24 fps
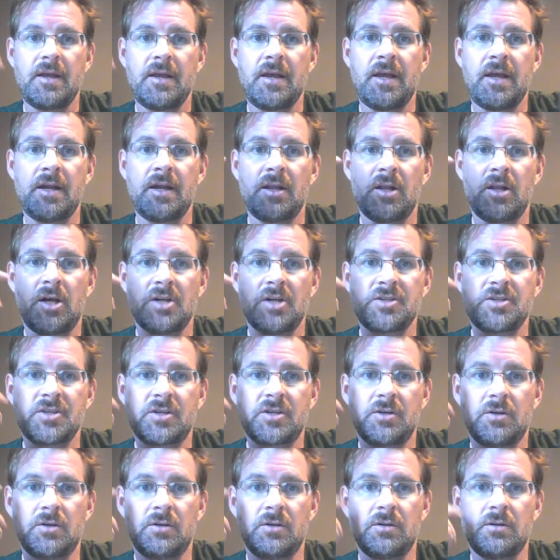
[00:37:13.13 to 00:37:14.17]

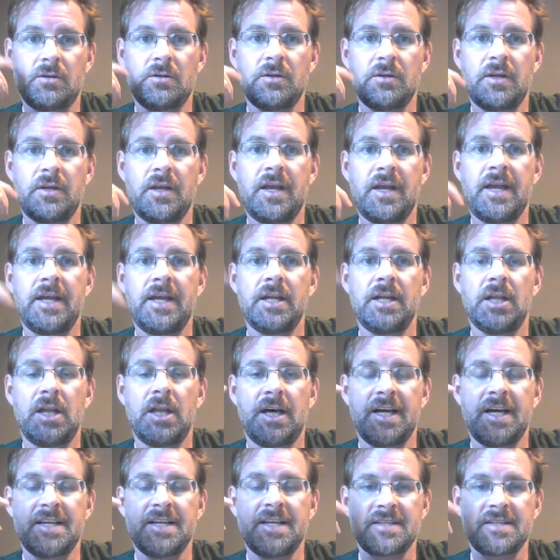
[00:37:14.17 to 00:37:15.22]
analogical,
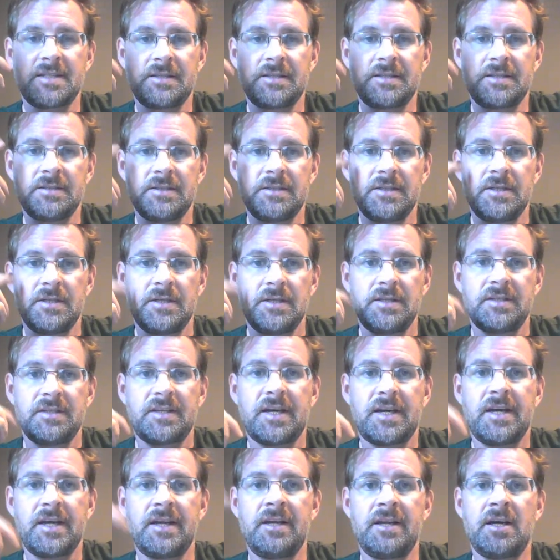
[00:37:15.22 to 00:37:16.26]
analyzing,
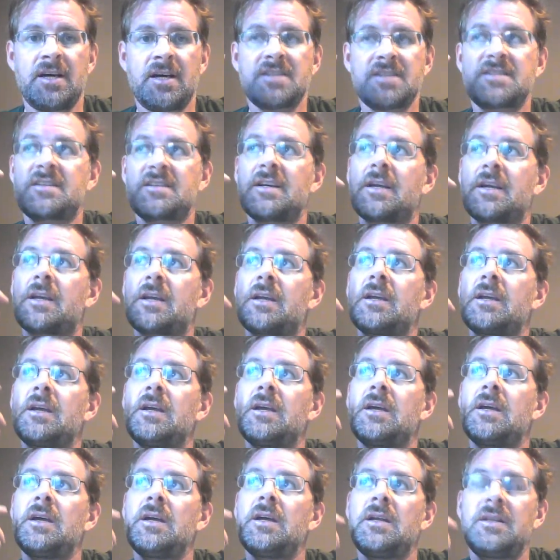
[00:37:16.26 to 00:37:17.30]
diagnostic,
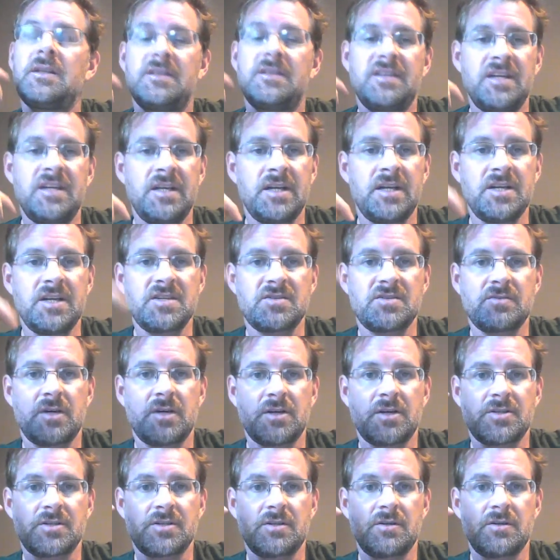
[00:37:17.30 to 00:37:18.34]
DNA
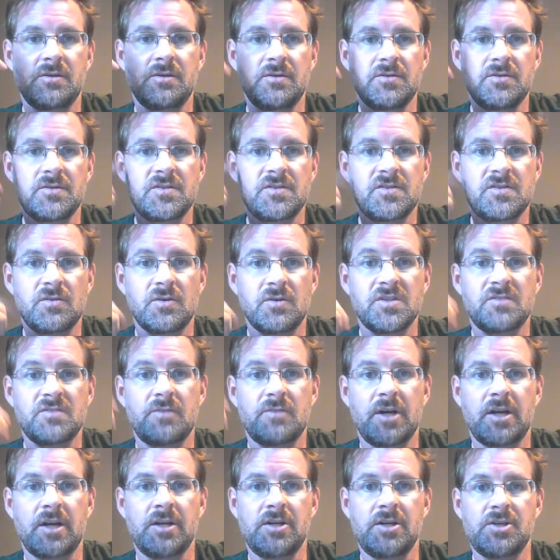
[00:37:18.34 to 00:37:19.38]
structure, source
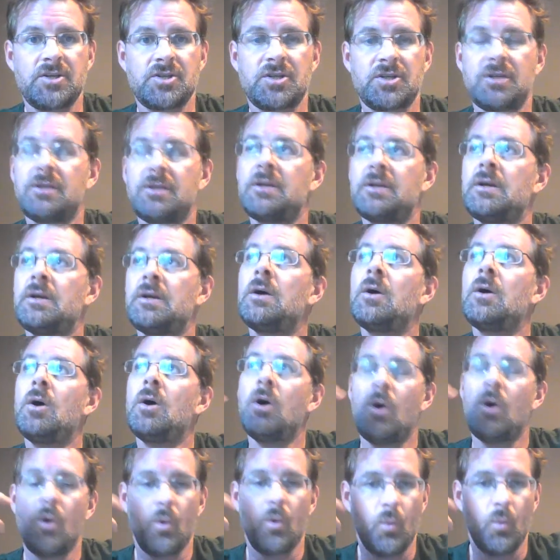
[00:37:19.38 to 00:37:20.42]
recognition.
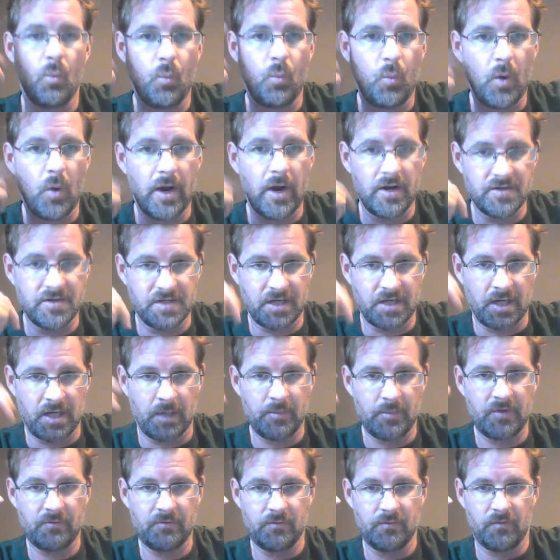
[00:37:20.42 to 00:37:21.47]
Where is it
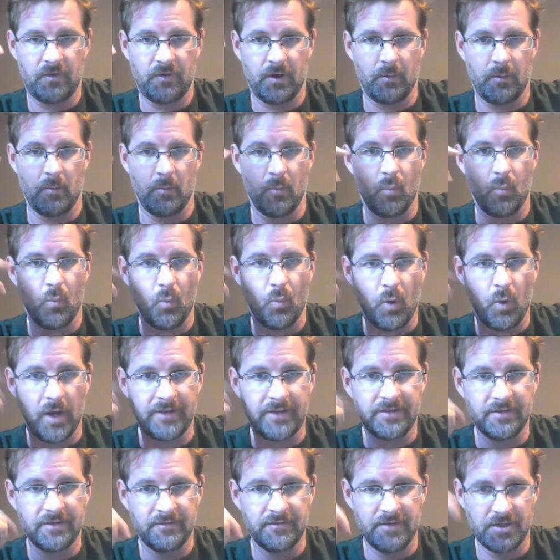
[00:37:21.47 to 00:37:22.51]
coming from?
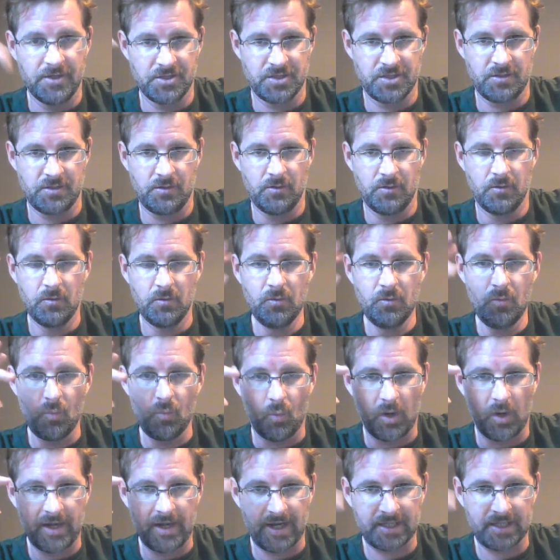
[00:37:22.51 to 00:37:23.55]
What division?
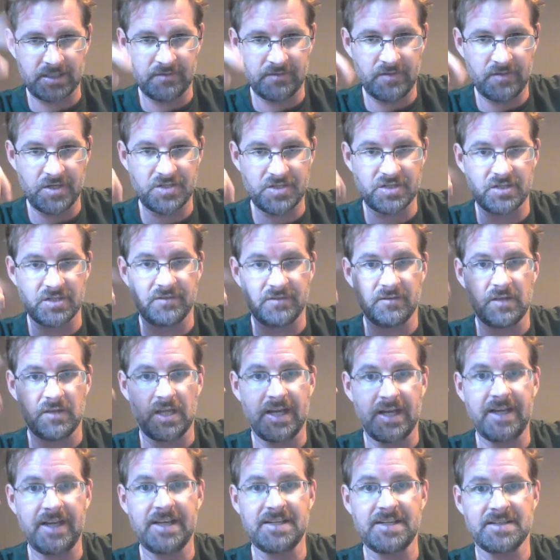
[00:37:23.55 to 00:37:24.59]
What activation of
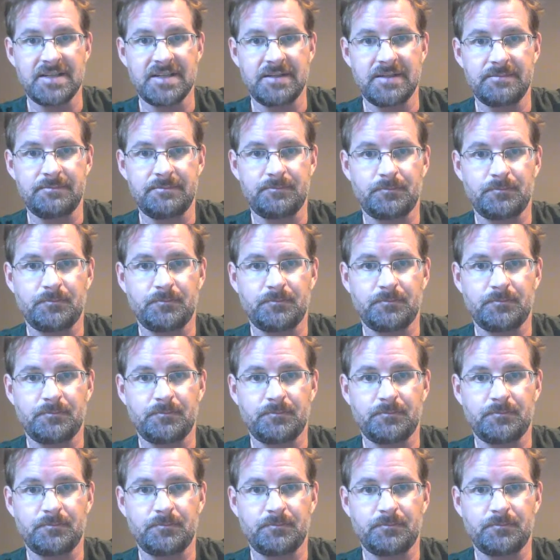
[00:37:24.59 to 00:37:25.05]
light is it?